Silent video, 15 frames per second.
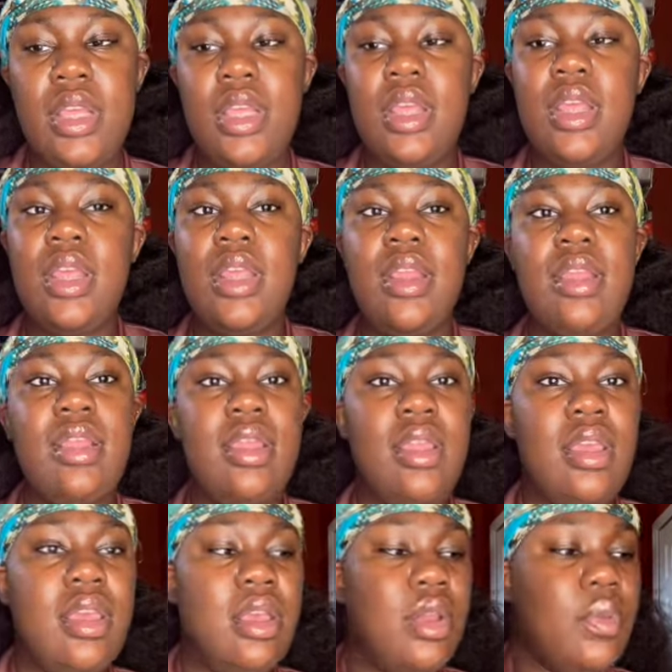And
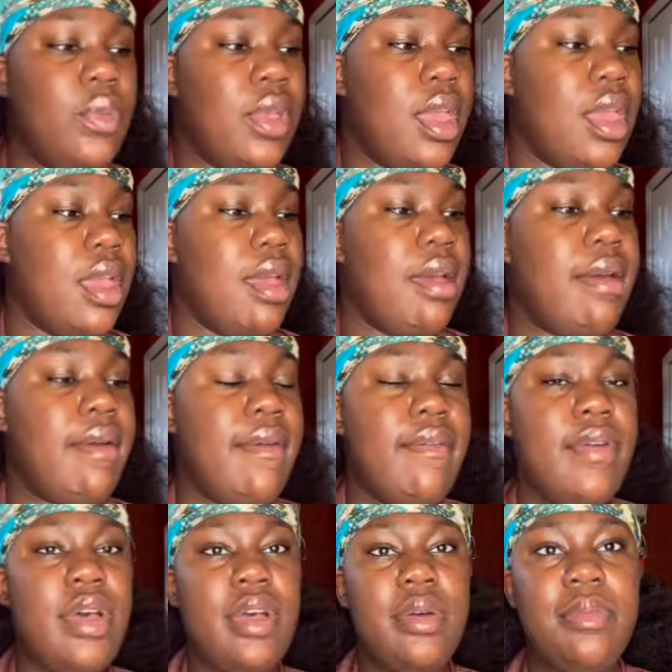then we have
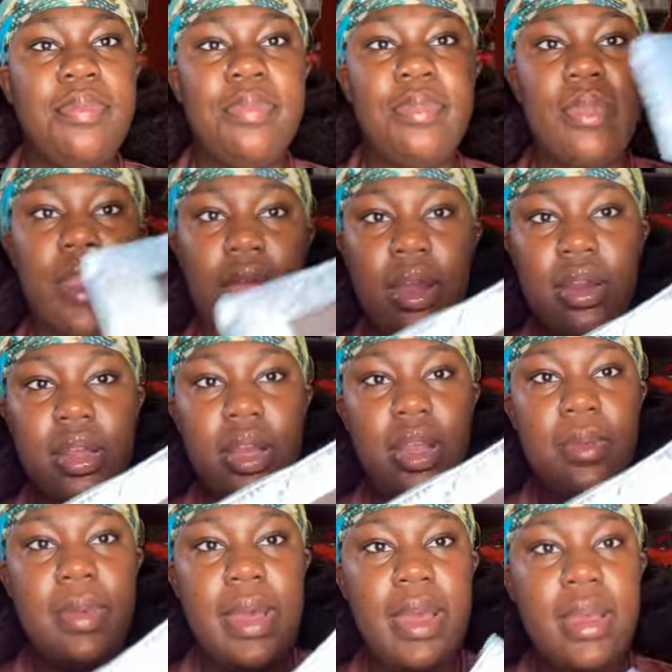our goodie
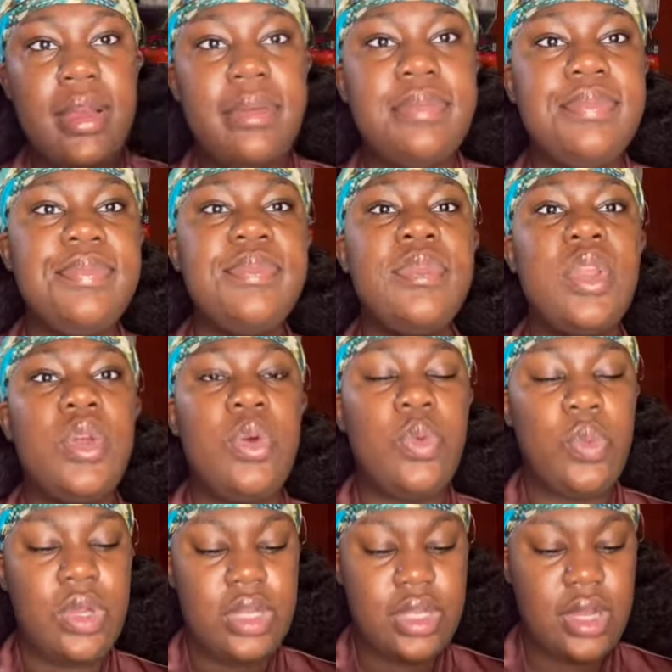bag,
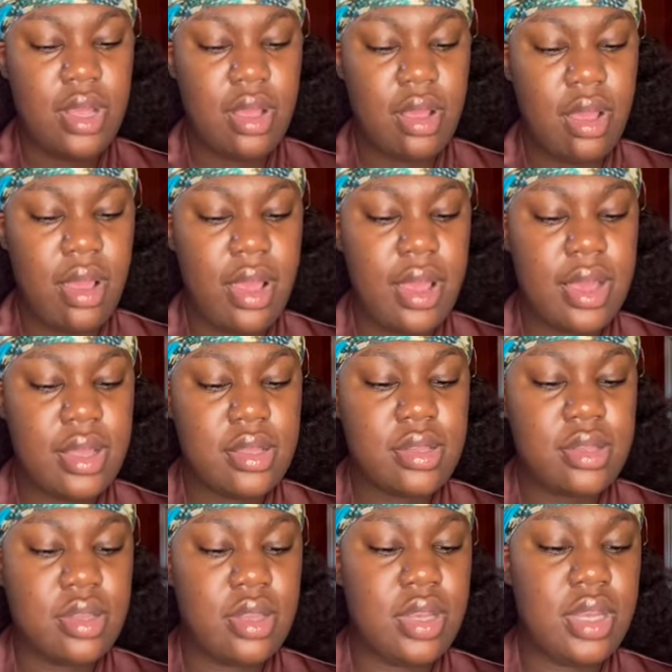which has
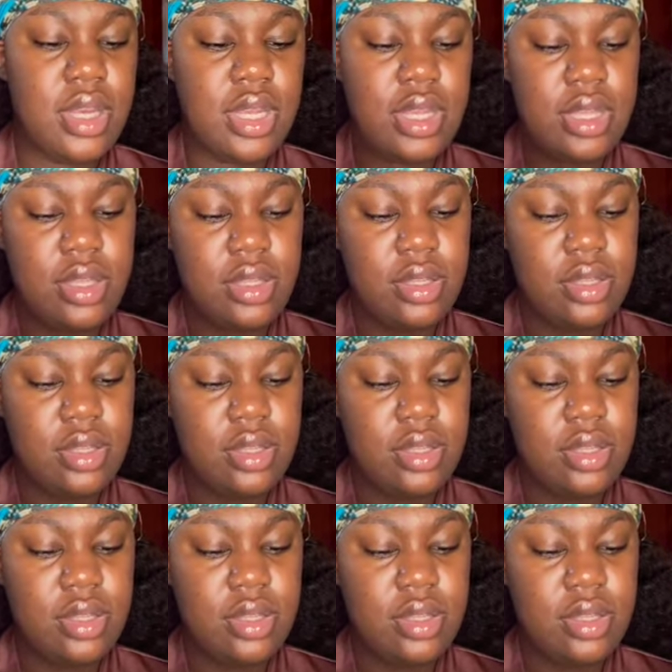in it